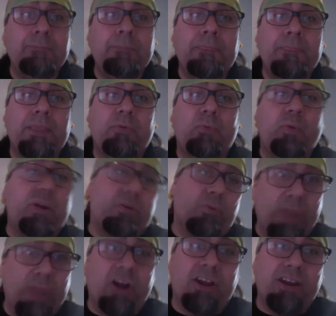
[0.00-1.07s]
we
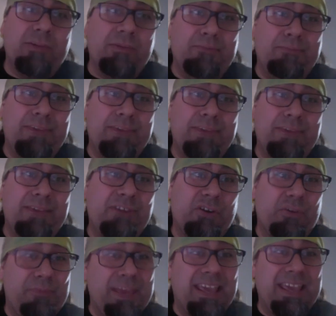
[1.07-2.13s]
are going to be
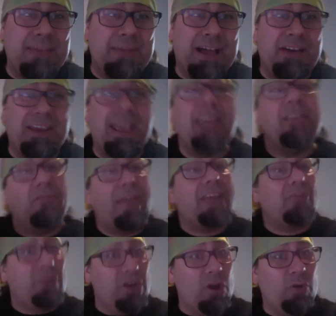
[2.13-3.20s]
very picky about it. And the
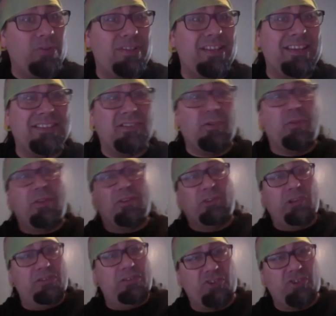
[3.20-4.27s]
factory knows this, so
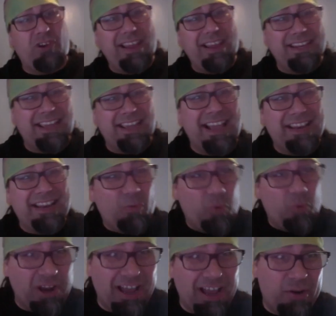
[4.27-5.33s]
they're trying to kind of
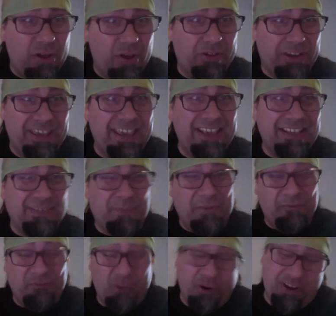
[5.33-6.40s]
work out all the kinks
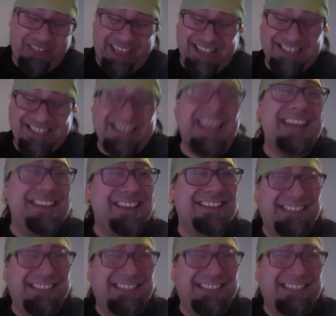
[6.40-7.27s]
before they send us